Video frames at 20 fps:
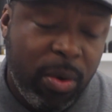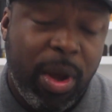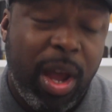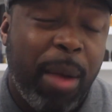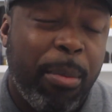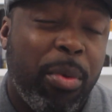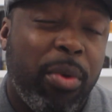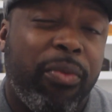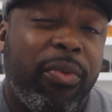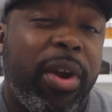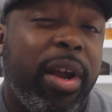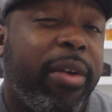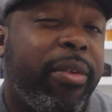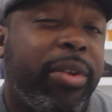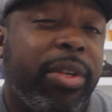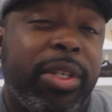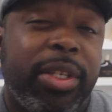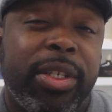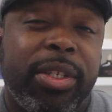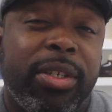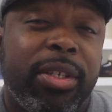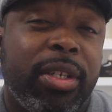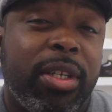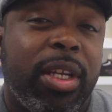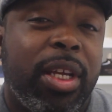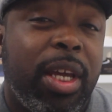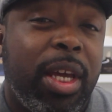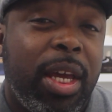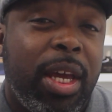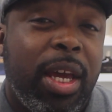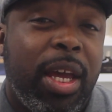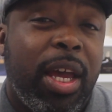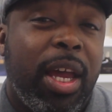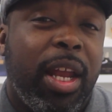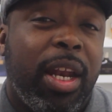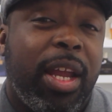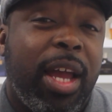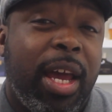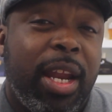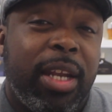amber fragrances and
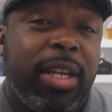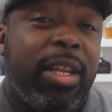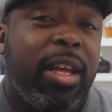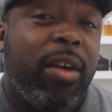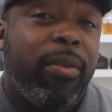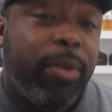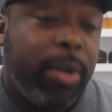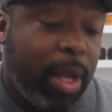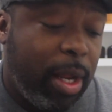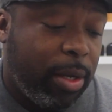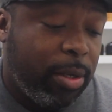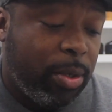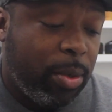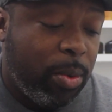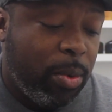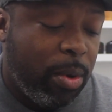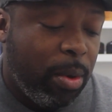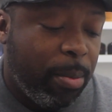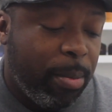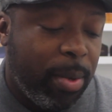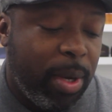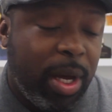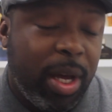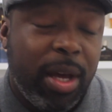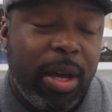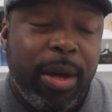kind of delving into them.